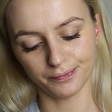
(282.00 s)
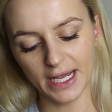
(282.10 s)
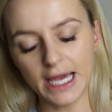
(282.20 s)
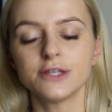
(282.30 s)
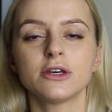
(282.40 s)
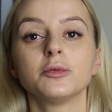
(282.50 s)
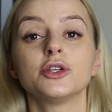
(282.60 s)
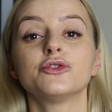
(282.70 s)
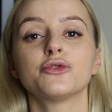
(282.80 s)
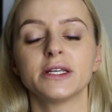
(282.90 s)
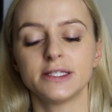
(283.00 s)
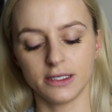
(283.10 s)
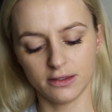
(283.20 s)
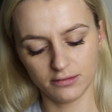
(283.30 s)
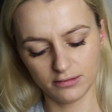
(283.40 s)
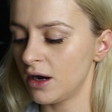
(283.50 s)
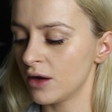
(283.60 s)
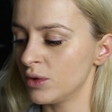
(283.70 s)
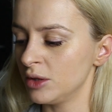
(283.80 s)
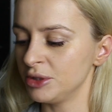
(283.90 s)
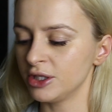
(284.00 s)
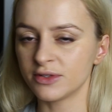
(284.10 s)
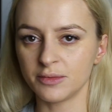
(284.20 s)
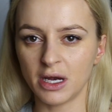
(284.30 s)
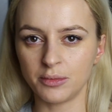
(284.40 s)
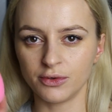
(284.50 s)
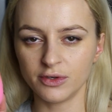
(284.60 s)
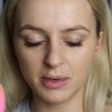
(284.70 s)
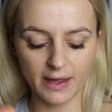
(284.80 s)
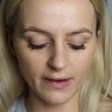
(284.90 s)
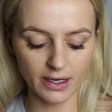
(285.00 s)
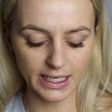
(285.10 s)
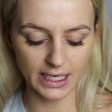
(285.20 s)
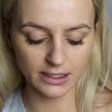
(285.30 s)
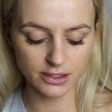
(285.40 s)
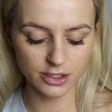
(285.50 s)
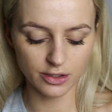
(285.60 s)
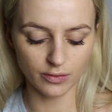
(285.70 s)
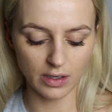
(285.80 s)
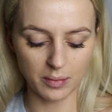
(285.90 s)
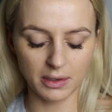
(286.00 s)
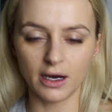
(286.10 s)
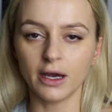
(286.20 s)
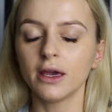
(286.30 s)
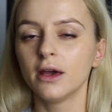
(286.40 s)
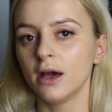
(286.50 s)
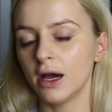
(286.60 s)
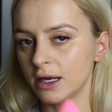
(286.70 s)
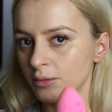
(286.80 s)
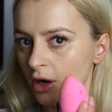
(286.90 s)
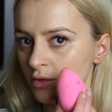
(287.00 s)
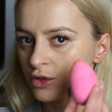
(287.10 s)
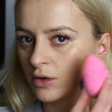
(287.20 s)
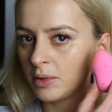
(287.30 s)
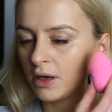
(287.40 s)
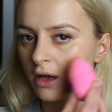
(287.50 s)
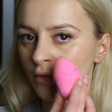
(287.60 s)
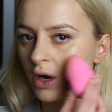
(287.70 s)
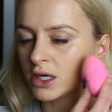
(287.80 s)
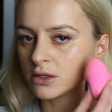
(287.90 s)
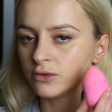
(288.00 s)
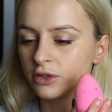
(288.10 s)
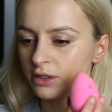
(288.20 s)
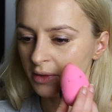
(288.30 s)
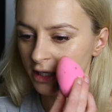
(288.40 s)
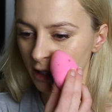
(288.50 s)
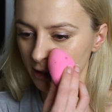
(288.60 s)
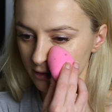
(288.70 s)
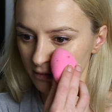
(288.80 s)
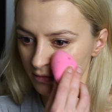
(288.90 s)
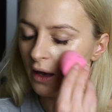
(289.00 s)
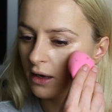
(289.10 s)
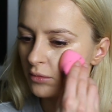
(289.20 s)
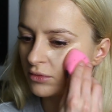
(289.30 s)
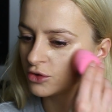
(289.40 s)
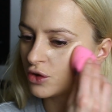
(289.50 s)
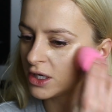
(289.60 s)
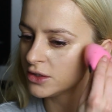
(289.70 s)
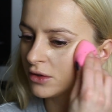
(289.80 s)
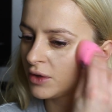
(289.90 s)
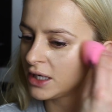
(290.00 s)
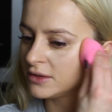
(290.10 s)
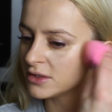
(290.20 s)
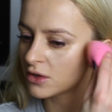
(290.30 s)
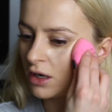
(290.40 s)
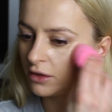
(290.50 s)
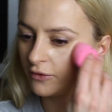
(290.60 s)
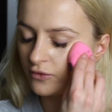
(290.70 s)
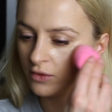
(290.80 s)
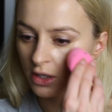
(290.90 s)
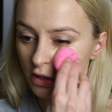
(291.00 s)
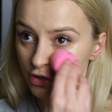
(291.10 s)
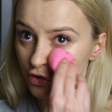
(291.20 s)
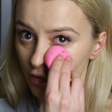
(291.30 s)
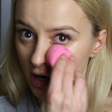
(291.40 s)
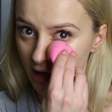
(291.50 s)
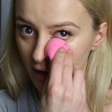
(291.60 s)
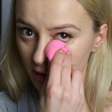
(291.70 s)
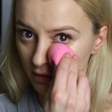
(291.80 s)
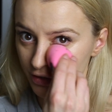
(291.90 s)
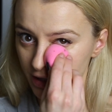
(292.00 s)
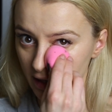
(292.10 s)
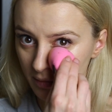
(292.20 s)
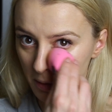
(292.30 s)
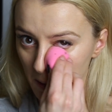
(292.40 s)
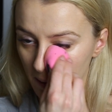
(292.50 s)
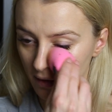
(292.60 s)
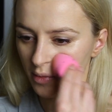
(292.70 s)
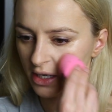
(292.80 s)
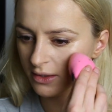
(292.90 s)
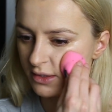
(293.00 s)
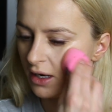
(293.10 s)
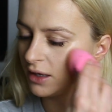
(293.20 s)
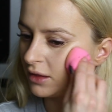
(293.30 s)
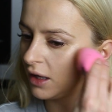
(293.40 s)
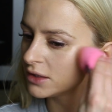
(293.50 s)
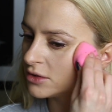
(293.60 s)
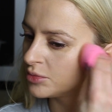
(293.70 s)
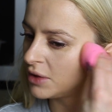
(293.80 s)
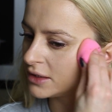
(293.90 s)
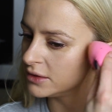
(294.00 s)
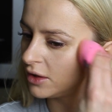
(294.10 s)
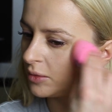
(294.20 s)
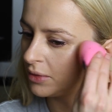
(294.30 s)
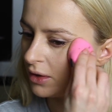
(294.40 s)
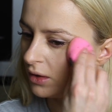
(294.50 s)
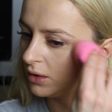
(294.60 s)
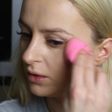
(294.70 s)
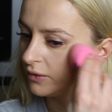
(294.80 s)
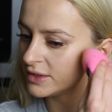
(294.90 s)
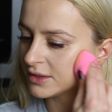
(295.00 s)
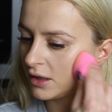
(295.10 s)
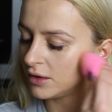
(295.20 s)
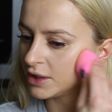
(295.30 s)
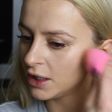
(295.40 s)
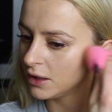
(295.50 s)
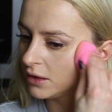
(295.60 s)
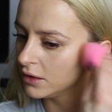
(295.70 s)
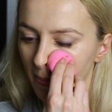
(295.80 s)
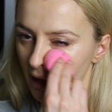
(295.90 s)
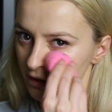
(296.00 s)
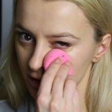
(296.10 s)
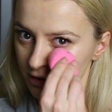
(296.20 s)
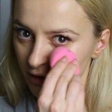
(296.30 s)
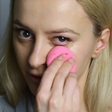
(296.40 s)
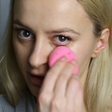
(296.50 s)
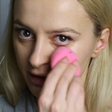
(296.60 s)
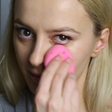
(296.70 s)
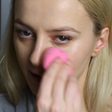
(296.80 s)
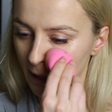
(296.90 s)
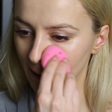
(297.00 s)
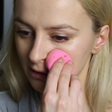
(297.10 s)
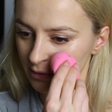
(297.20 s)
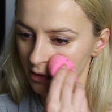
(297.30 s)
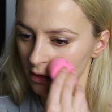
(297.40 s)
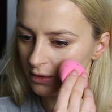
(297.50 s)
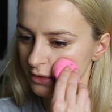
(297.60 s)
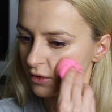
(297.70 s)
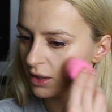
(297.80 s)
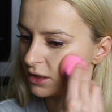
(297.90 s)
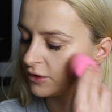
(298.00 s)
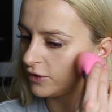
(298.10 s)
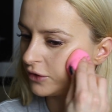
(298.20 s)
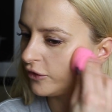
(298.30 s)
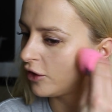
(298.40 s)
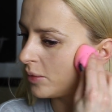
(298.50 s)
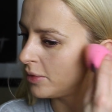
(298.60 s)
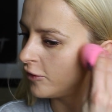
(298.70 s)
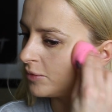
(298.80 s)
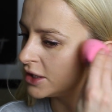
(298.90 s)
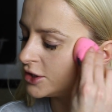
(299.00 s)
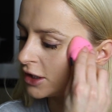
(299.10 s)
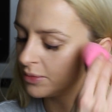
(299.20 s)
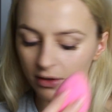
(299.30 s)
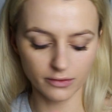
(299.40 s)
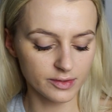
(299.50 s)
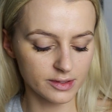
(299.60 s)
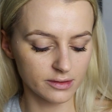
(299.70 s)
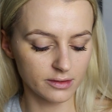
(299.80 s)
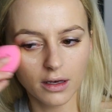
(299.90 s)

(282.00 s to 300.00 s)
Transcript: NW20. I will be using my Beauty Blender again to apply, and I'm going to apply right underneath my eyes. And I'm trying to create this kind of triangle shape because I like to brighten up all this area, not just underneath my eyes, but also kind of on top of my cheekbones.